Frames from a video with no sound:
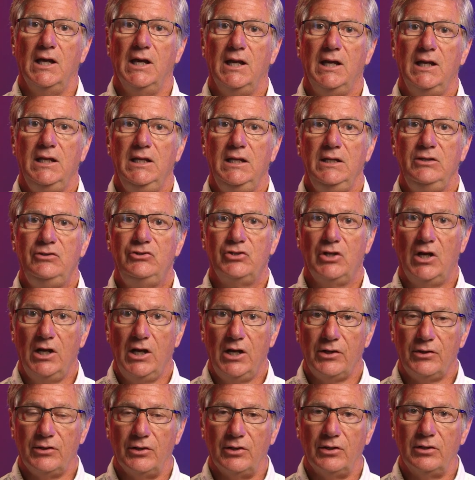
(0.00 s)
and each
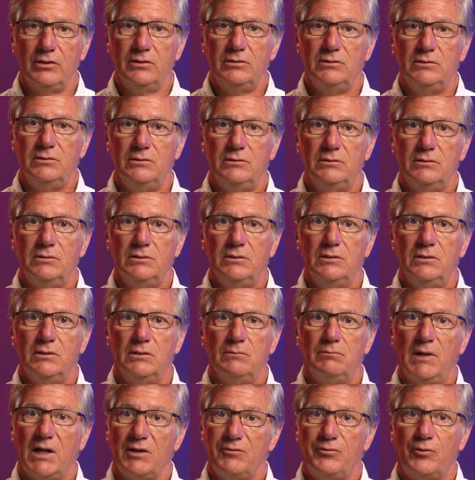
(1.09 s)
other
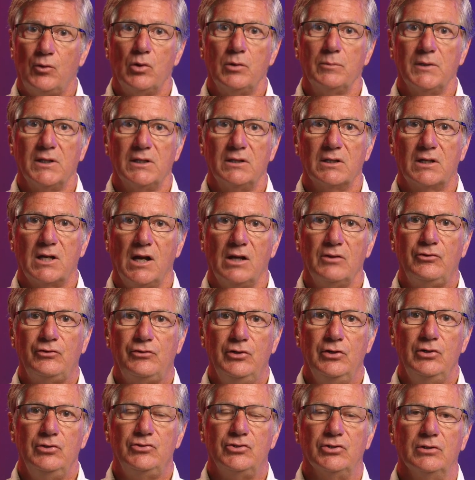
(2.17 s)
by forming the
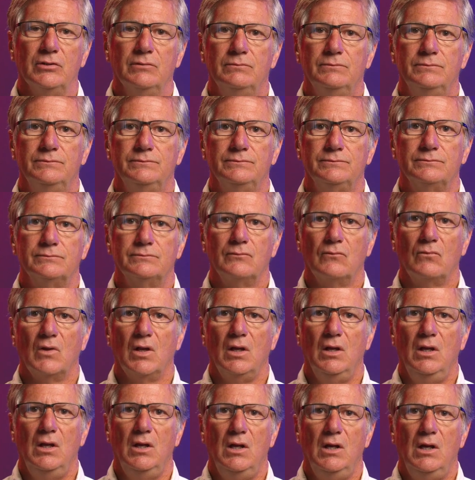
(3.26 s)
Constitution.
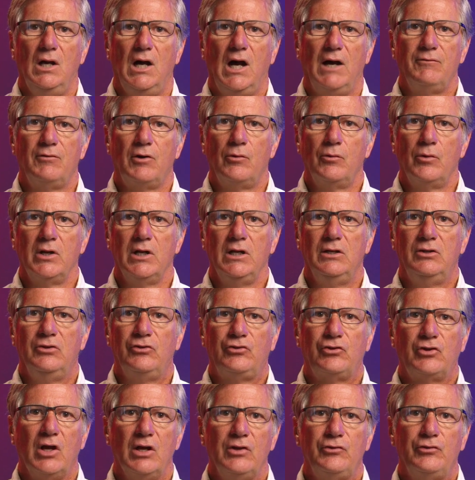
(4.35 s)
I've already
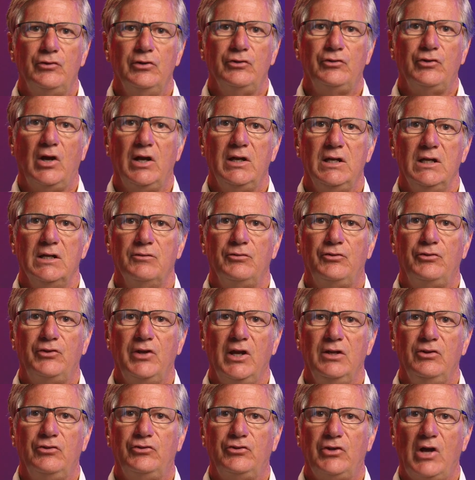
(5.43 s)
discussed this idea of
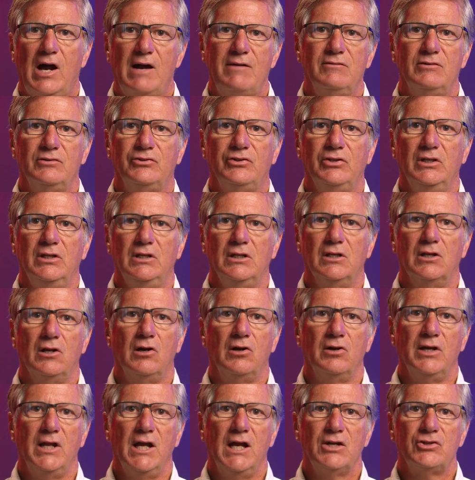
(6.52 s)
state sovereignty in
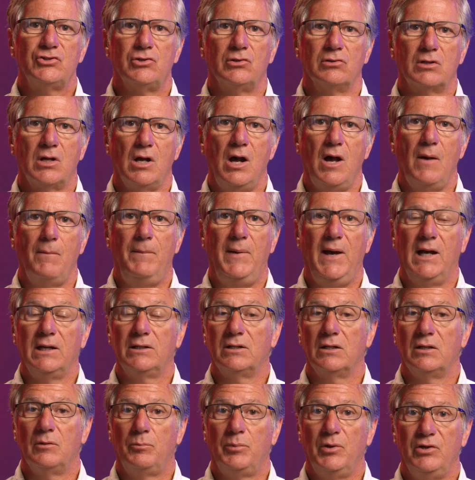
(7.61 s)
our national compact
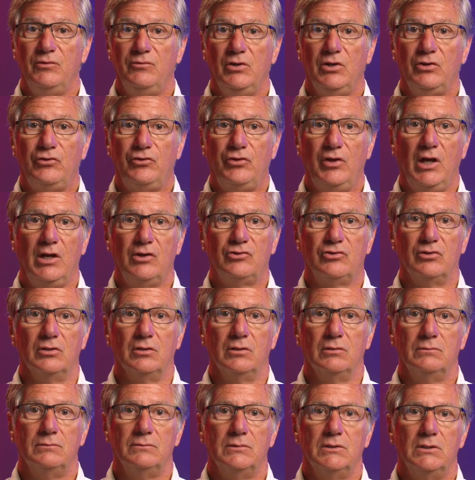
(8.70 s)
in a previous
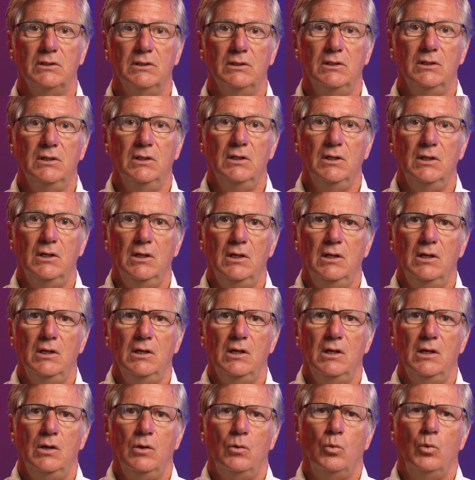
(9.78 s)

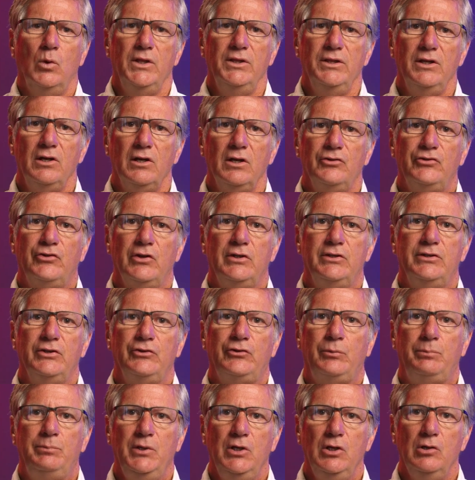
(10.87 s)
session. When there is a
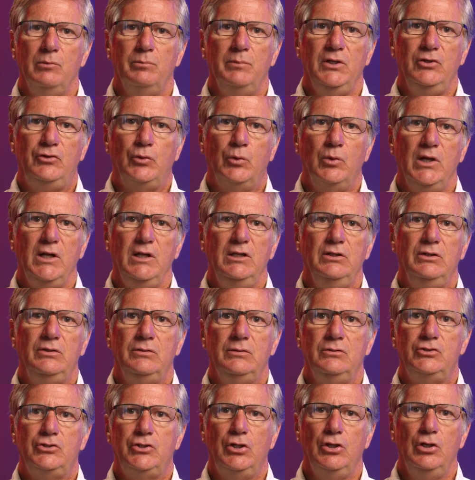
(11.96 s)
dispute
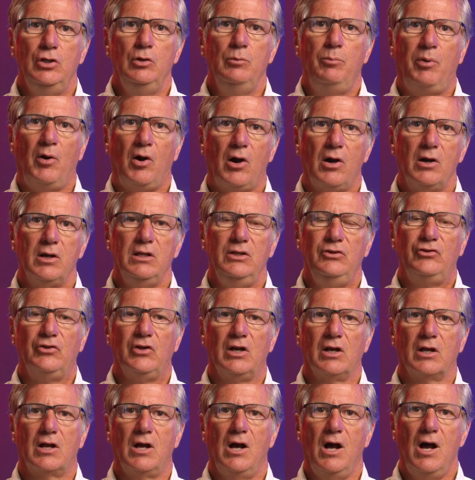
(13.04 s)
between two parties in
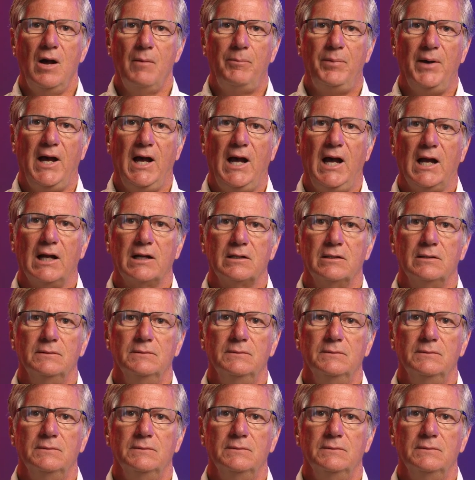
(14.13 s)
a compact,